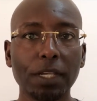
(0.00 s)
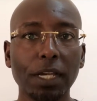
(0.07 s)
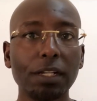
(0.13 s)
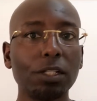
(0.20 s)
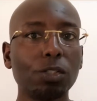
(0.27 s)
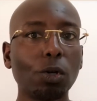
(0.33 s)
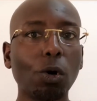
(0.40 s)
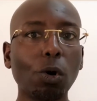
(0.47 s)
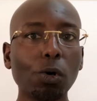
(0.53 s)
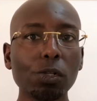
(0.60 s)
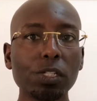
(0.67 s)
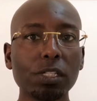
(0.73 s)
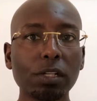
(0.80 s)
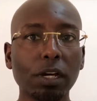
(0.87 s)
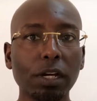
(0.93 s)
And it all
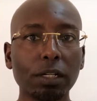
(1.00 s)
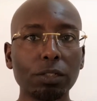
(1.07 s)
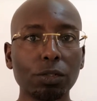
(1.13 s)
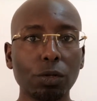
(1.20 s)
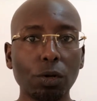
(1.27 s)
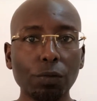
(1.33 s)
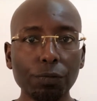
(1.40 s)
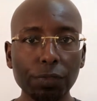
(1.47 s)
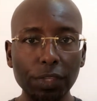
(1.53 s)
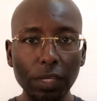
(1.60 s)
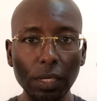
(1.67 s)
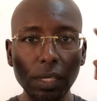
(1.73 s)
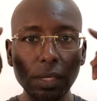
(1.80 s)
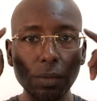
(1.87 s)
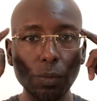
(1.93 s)
starts of
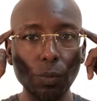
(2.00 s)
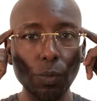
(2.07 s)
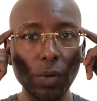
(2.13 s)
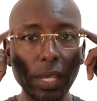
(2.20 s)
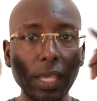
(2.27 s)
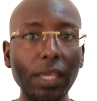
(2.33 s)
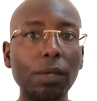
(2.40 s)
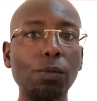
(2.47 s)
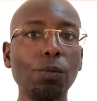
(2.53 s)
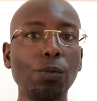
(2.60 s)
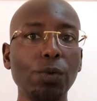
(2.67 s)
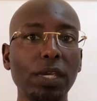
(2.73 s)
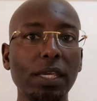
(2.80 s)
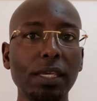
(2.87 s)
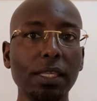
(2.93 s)
the way
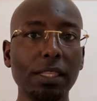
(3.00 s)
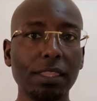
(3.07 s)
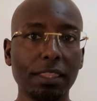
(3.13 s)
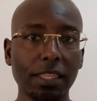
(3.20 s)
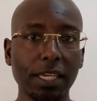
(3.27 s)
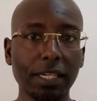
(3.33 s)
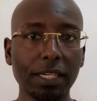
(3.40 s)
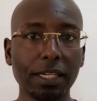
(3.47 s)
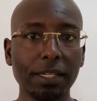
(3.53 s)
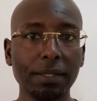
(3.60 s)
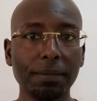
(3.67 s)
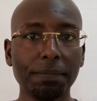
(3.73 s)
we think.